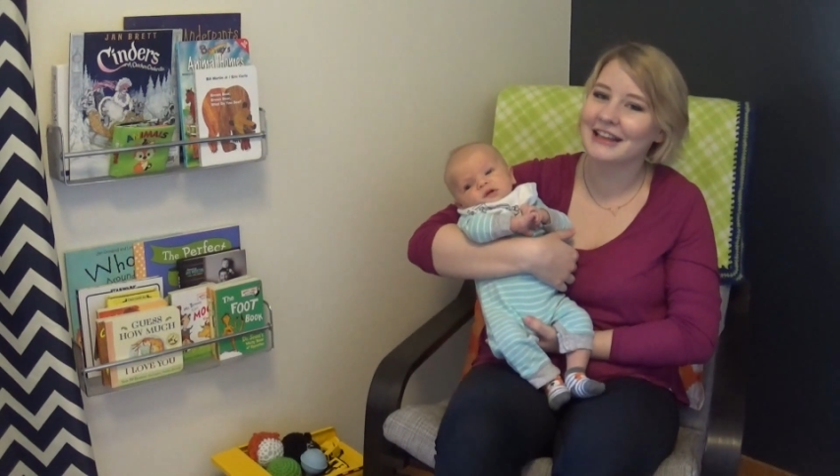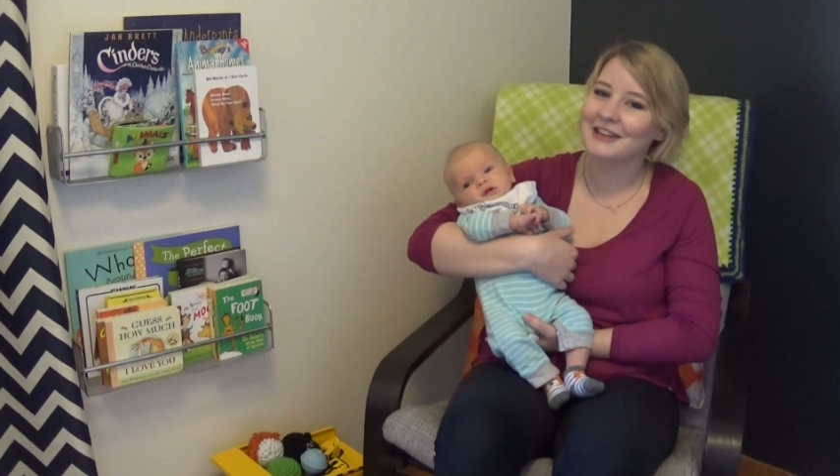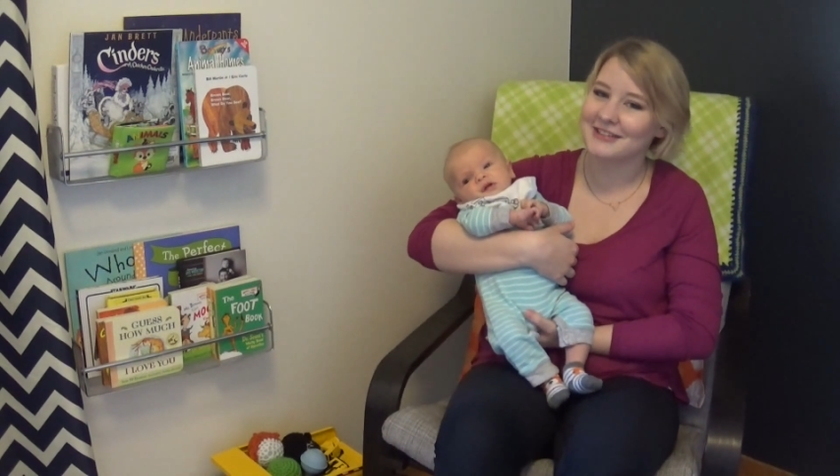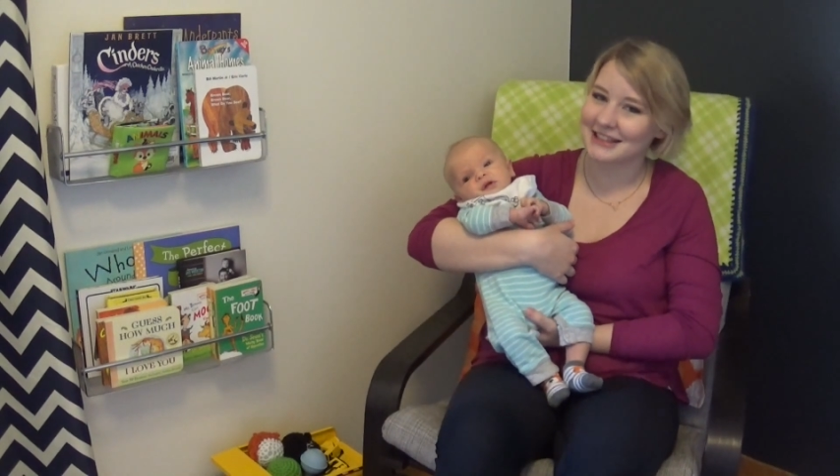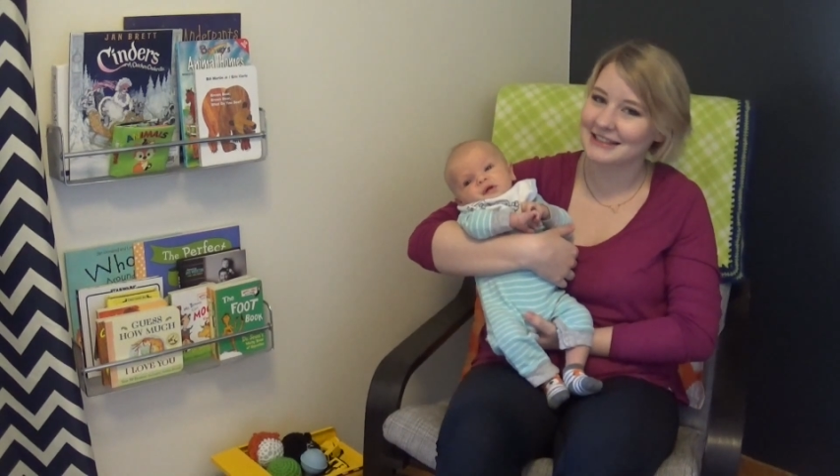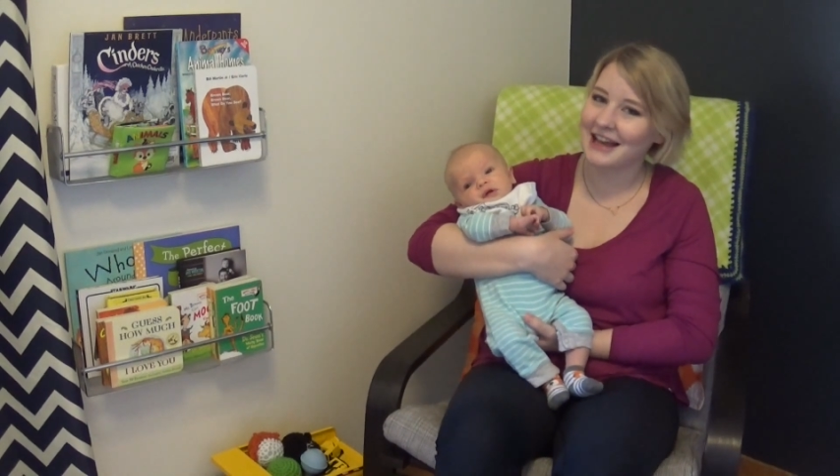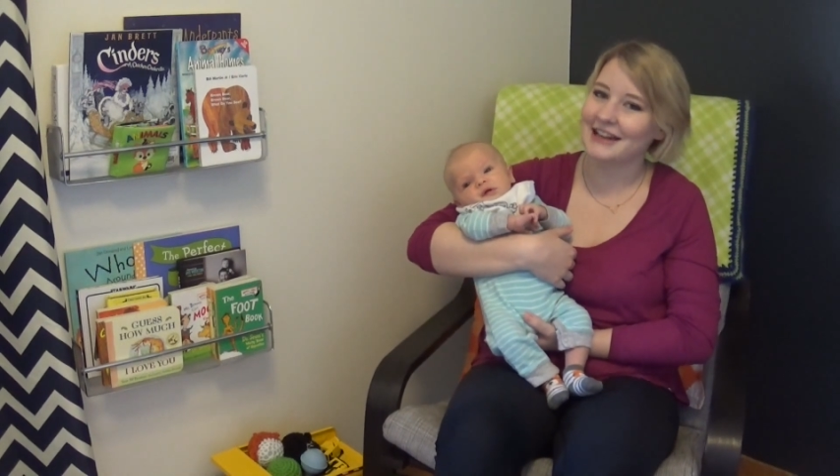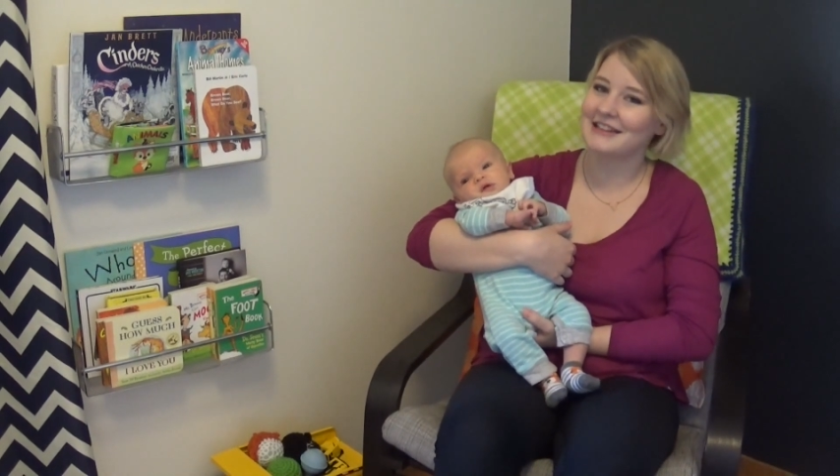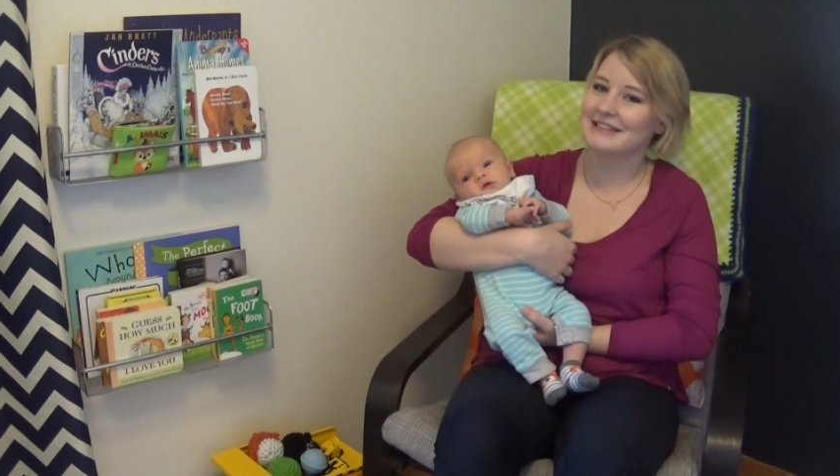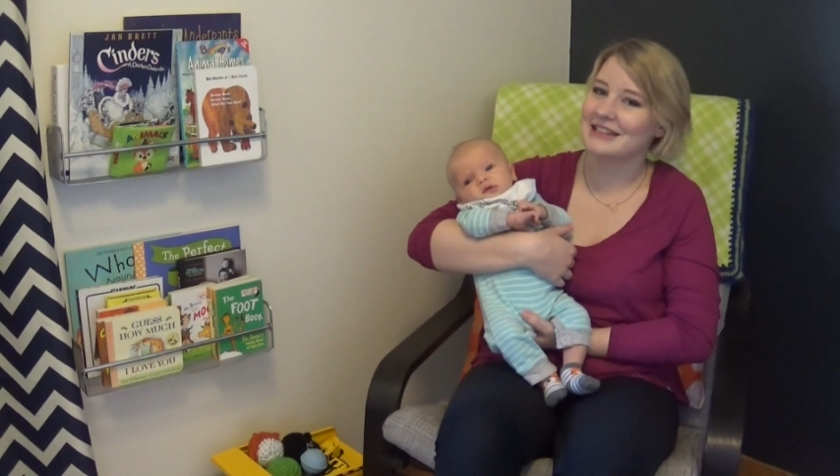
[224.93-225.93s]
like he was
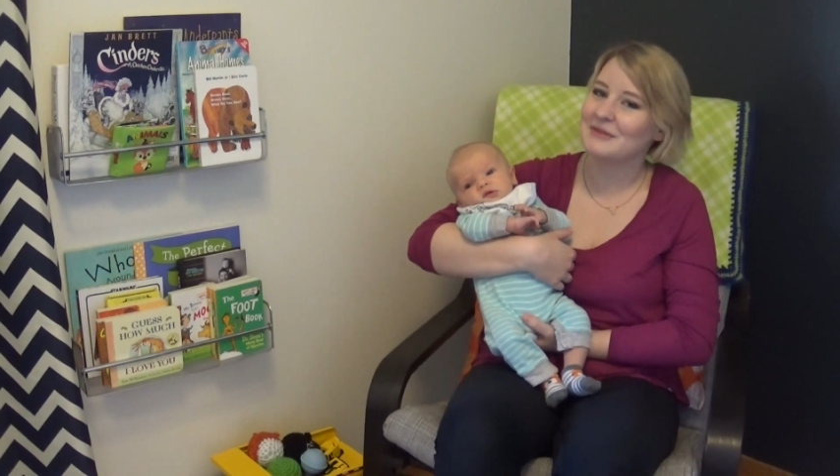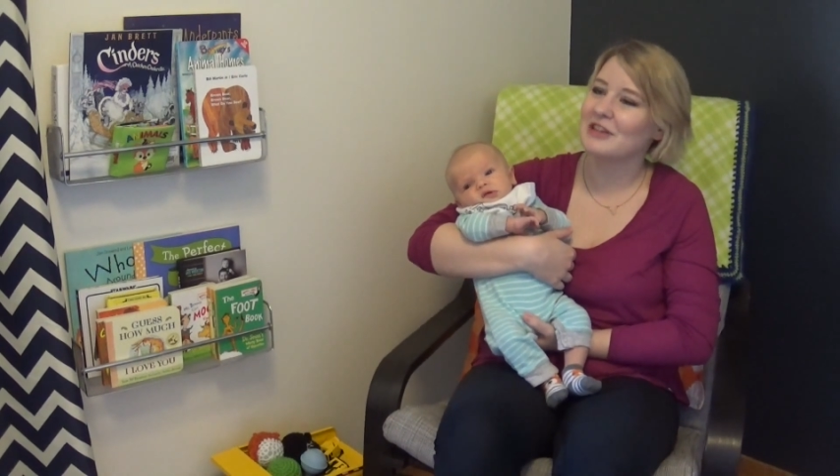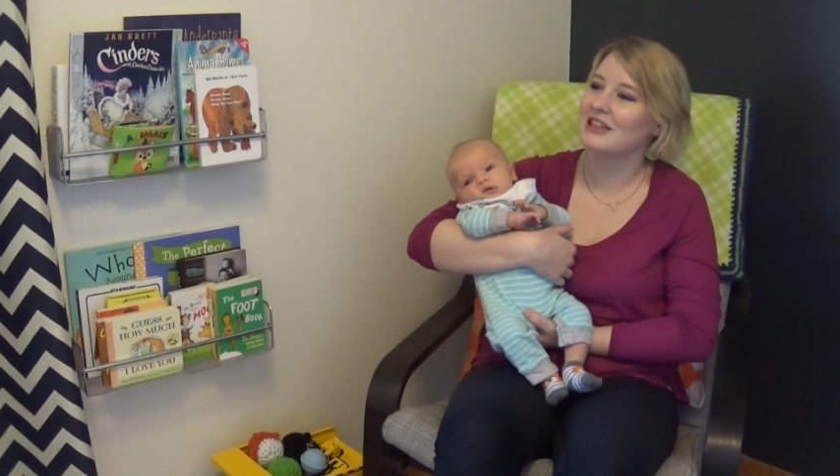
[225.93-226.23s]
excited to see me,